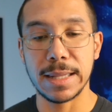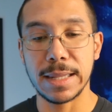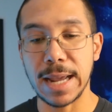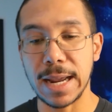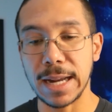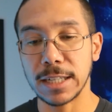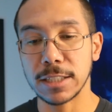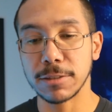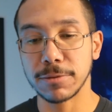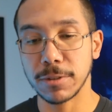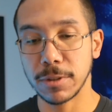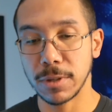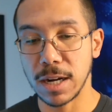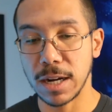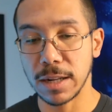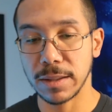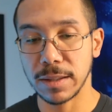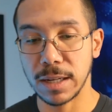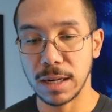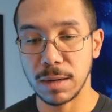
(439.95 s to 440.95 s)
Thanks for
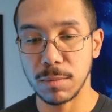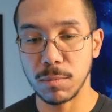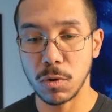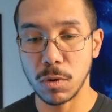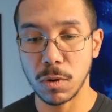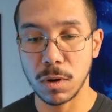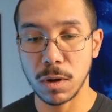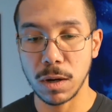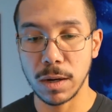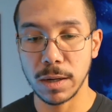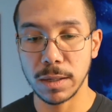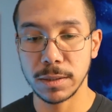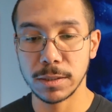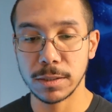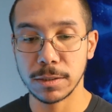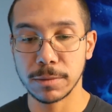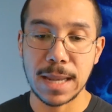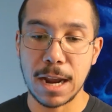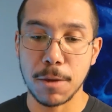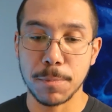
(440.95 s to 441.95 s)
nothing,
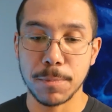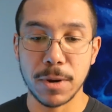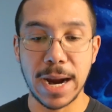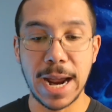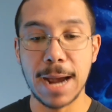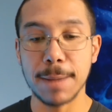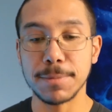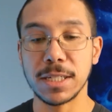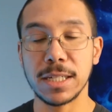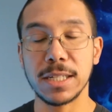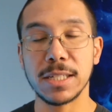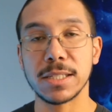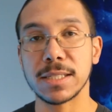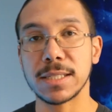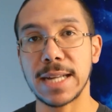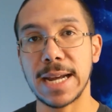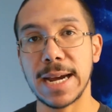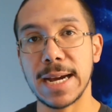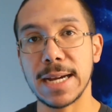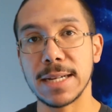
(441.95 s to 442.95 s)
morons. Now, perhaps he
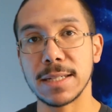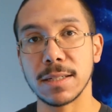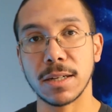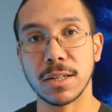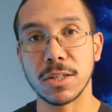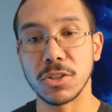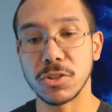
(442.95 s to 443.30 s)
just has